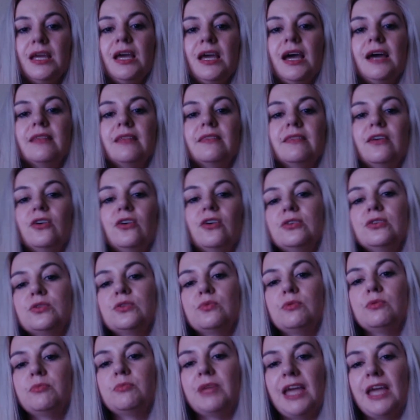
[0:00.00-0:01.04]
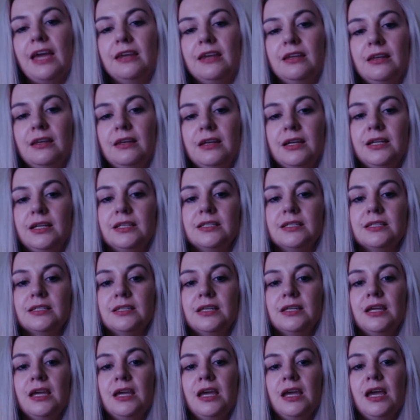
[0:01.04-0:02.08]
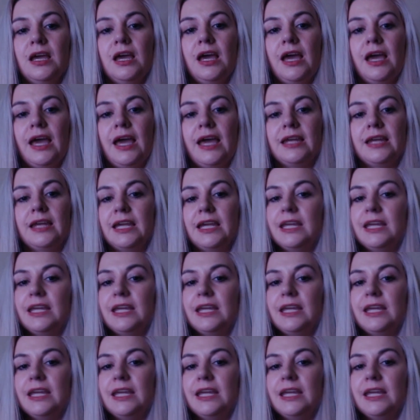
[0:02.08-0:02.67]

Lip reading: And those will be analyzed, and